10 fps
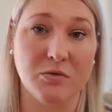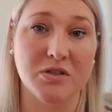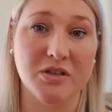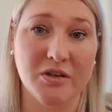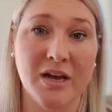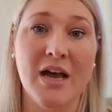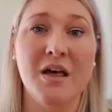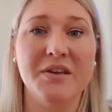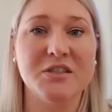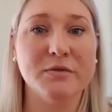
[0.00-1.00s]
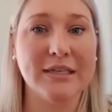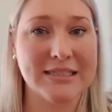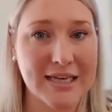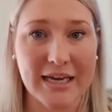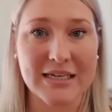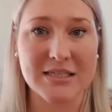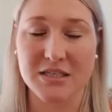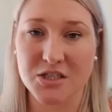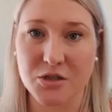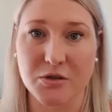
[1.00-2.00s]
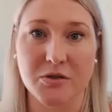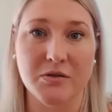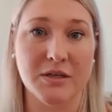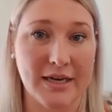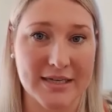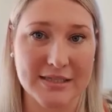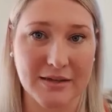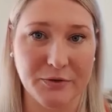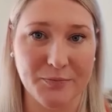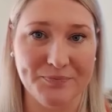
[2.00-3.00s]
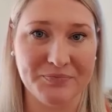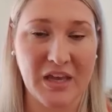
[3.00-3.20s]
So this really takes it to the next level.